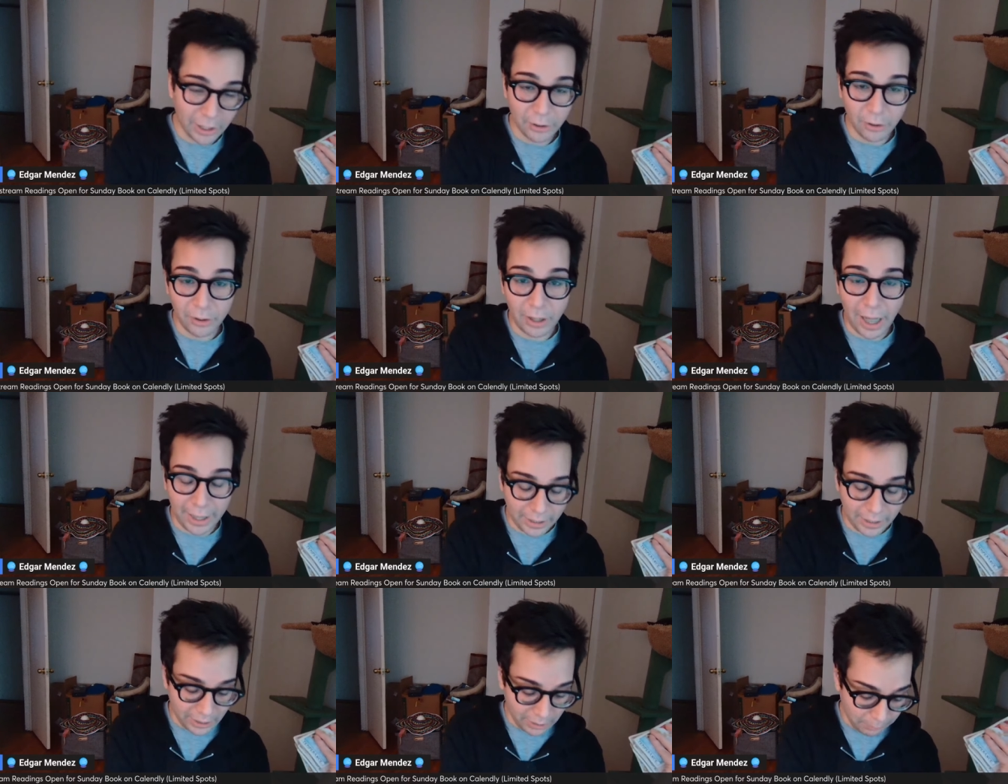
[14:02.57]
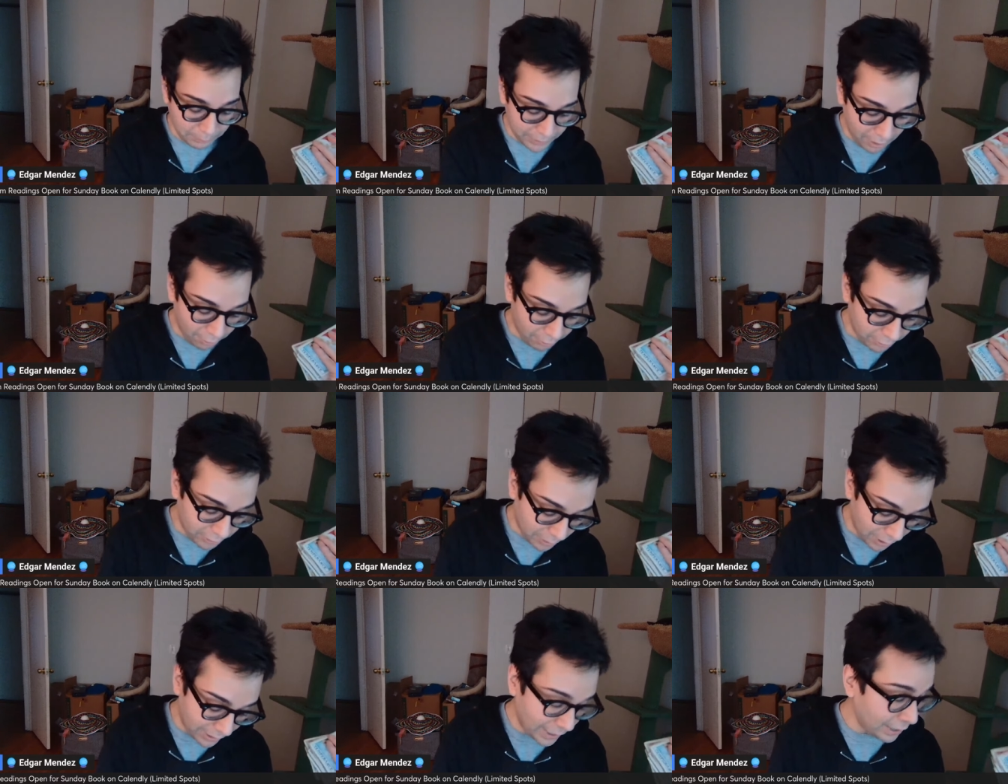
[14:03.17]
they're lying to
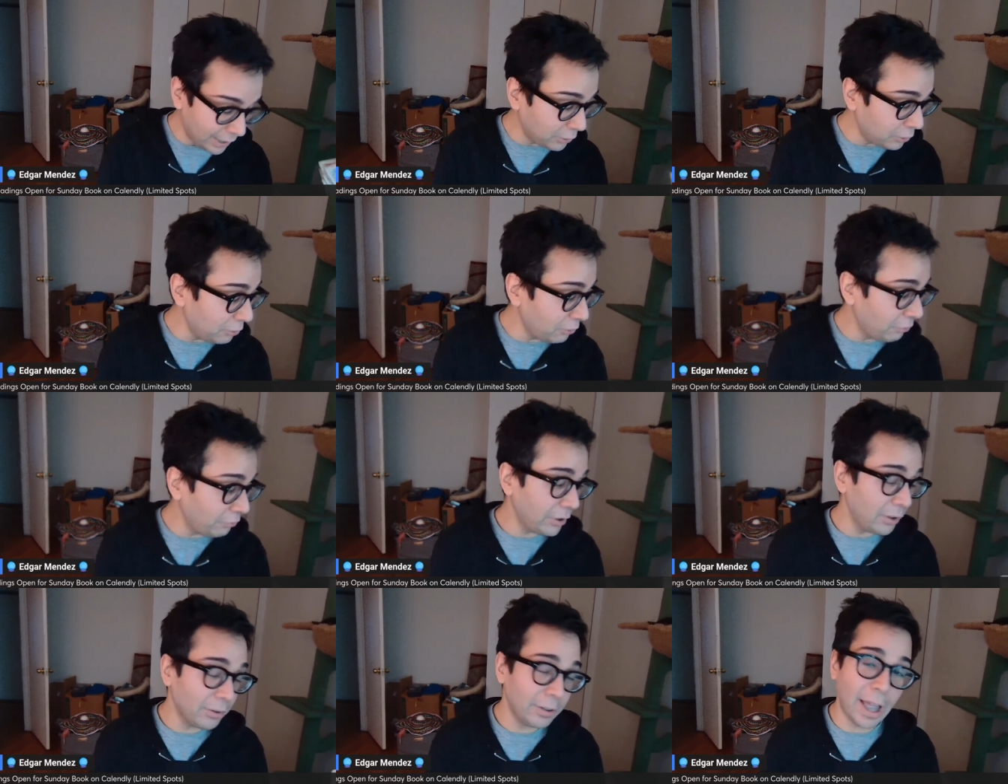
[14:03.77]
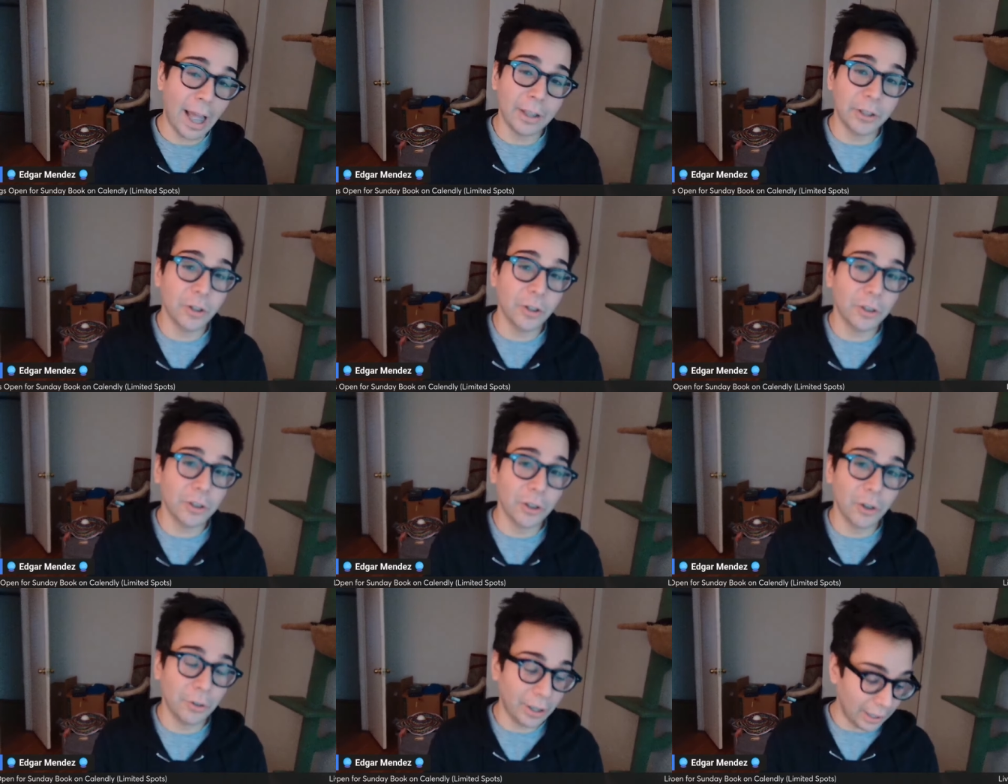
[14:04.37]
themselves, and I do feel that to a
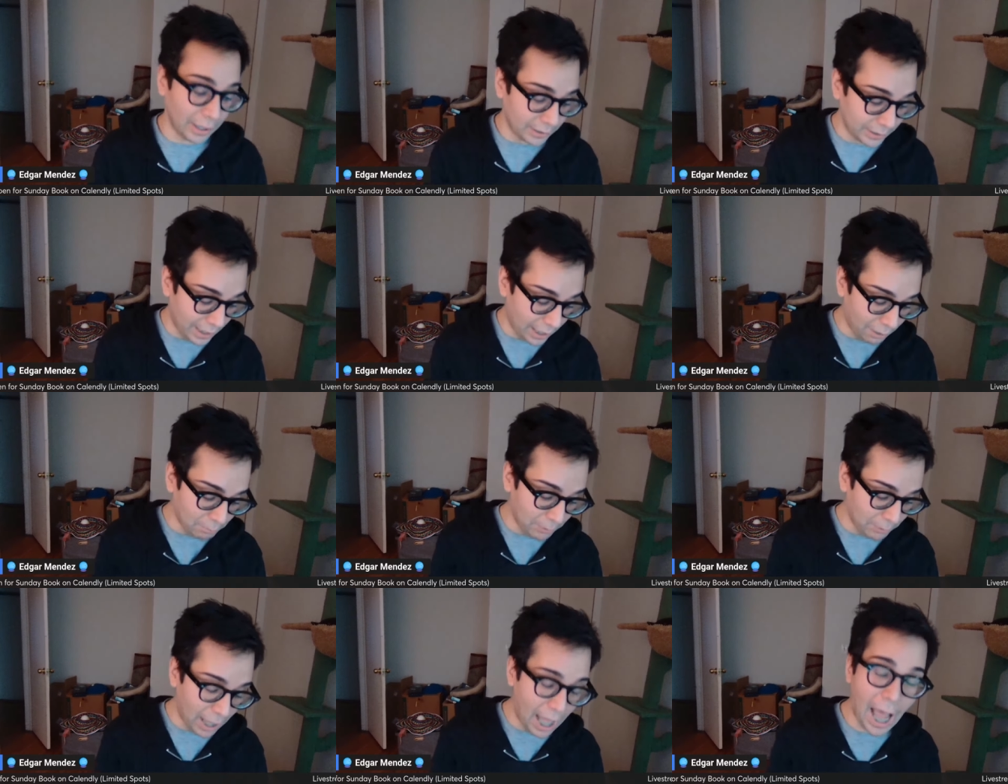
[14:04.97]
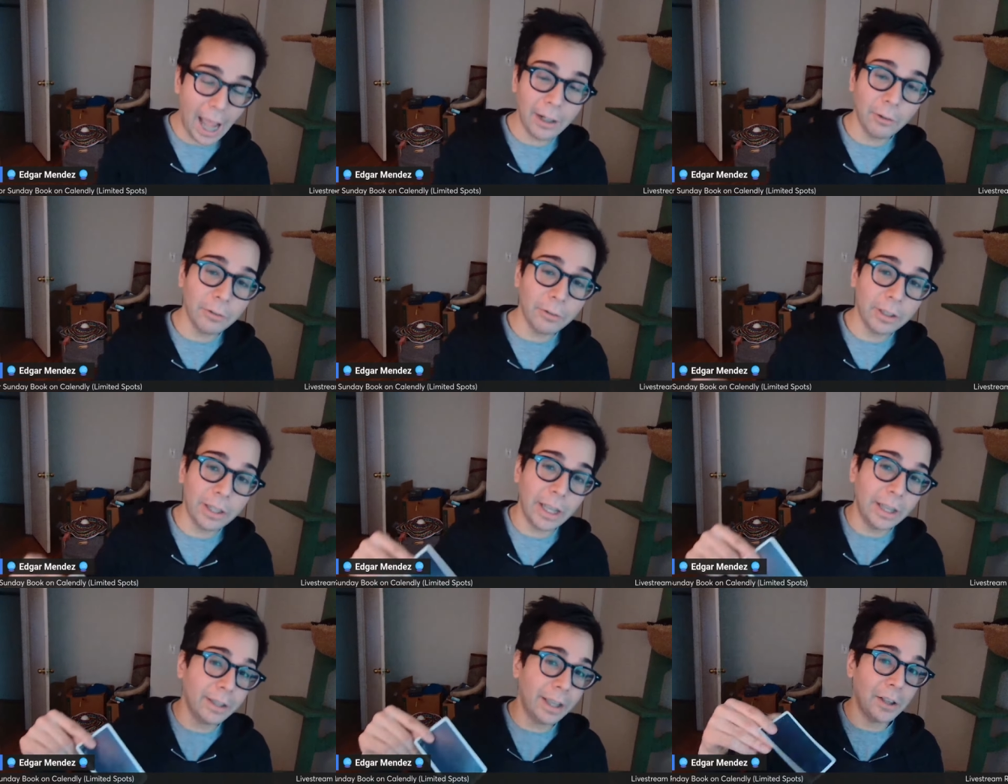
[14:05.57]
certain extent, but I don't
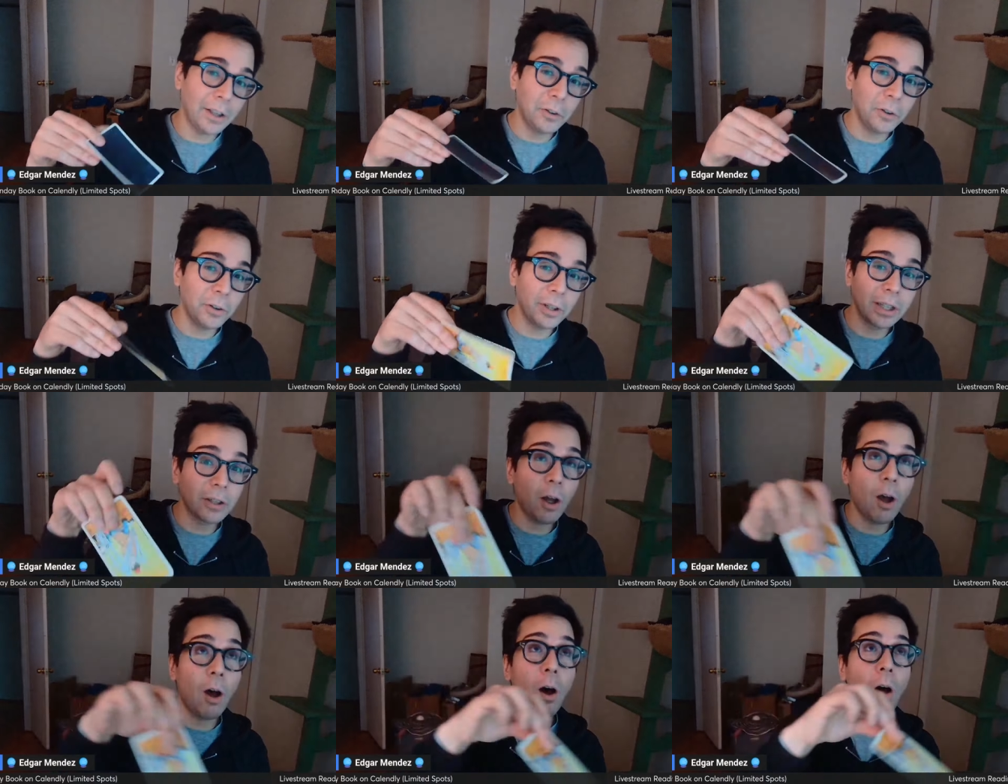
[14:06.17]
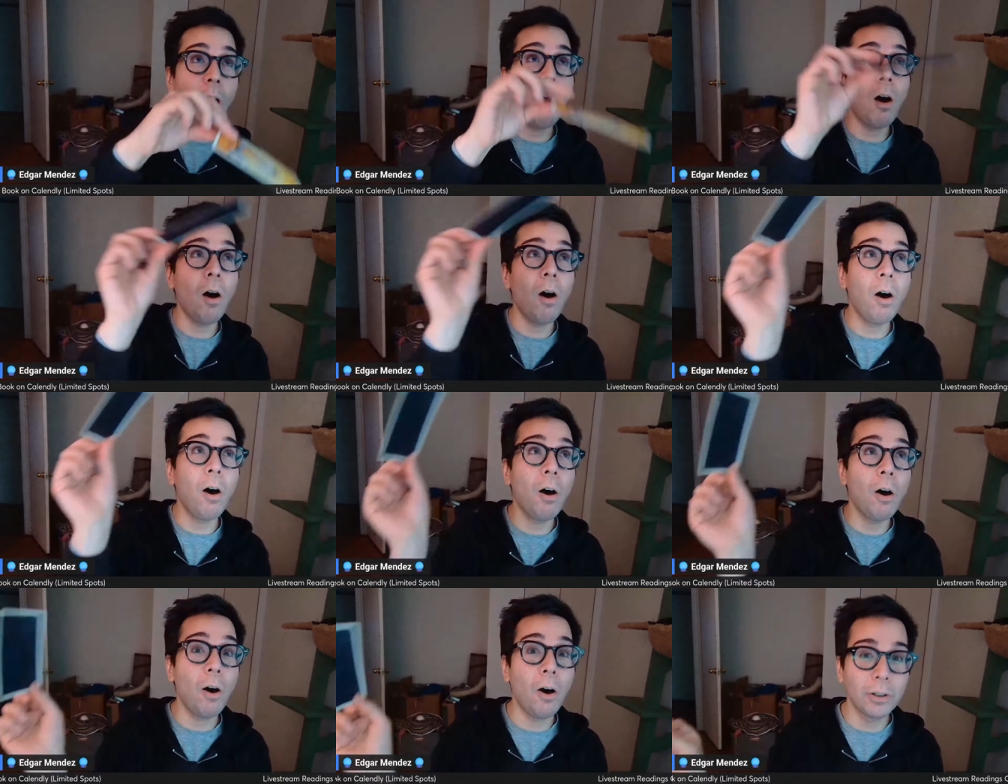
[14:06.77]
think they do this
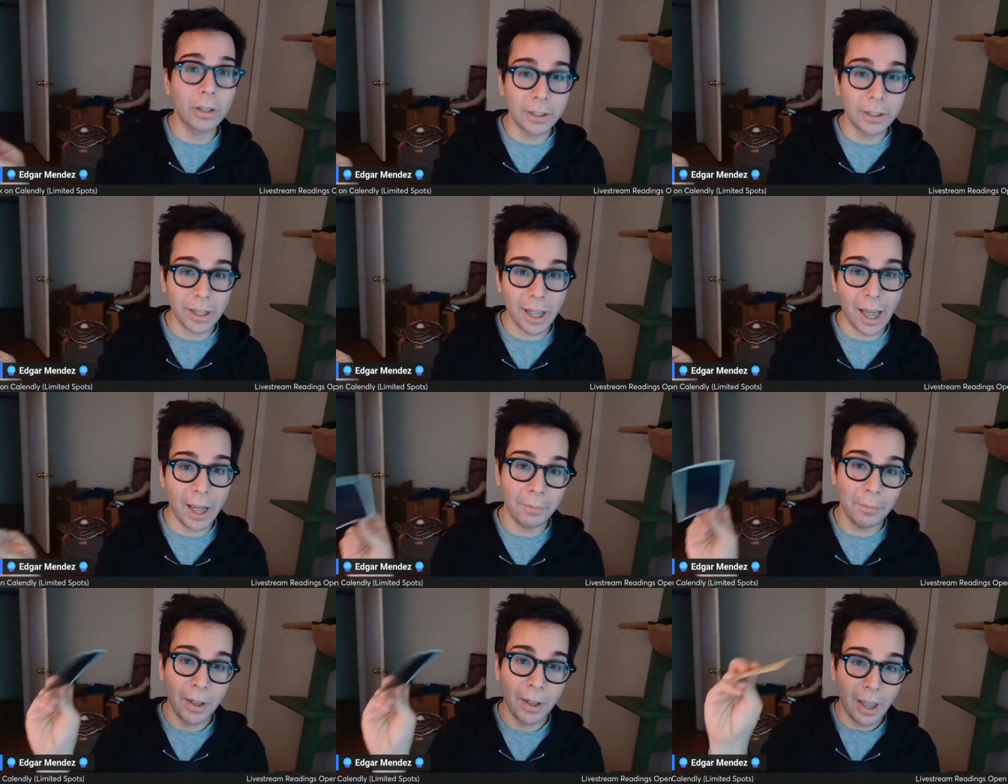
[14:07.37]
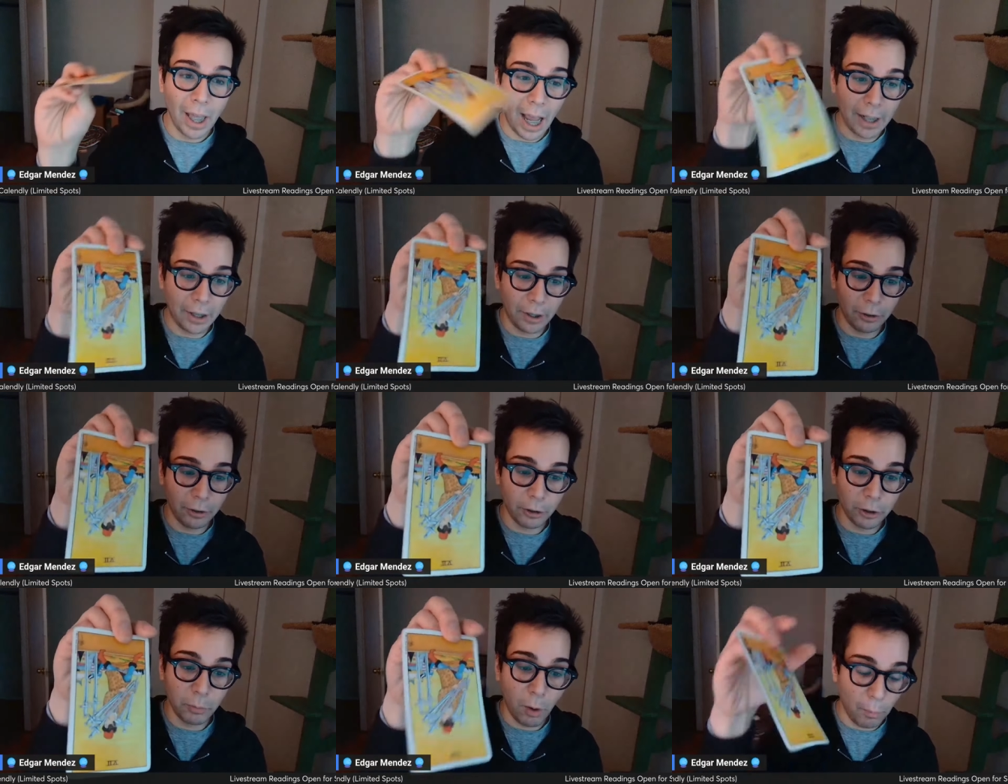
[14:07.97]
all the time. I think
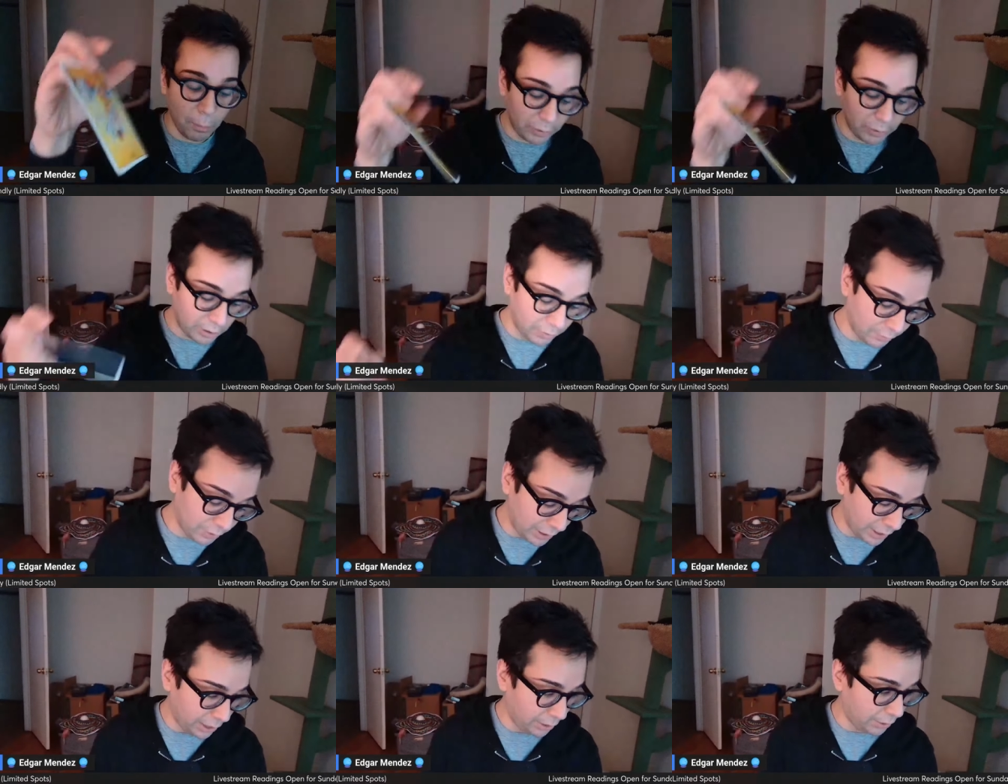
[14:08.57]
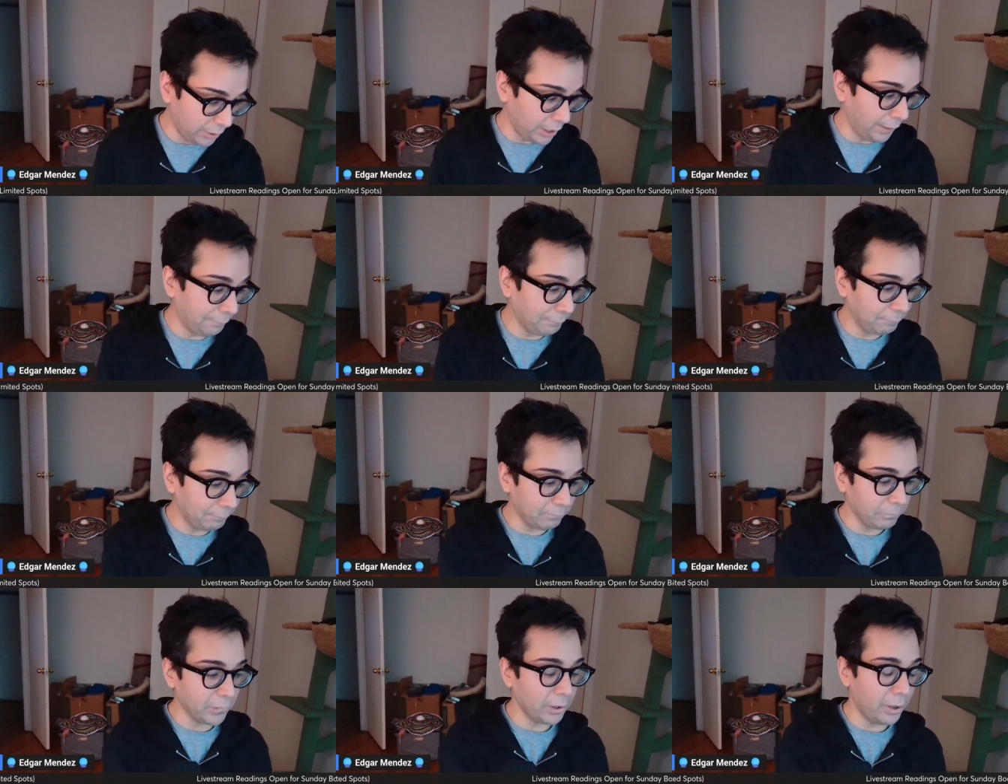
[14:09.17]
there's moments of clarity.
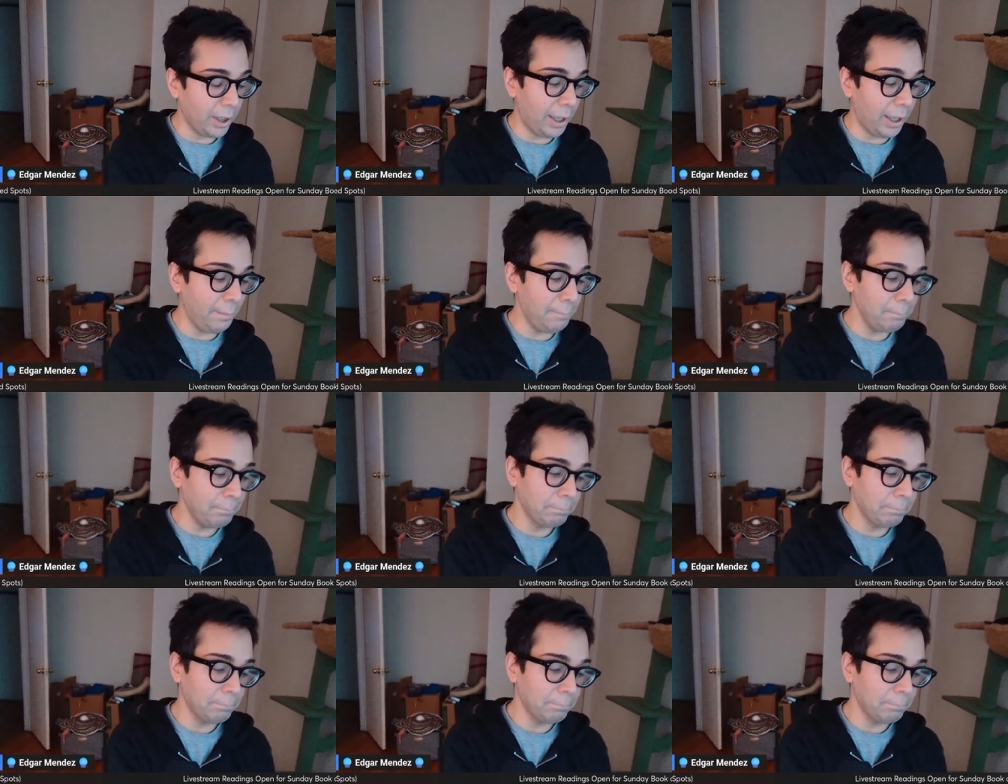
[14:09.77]
Okay.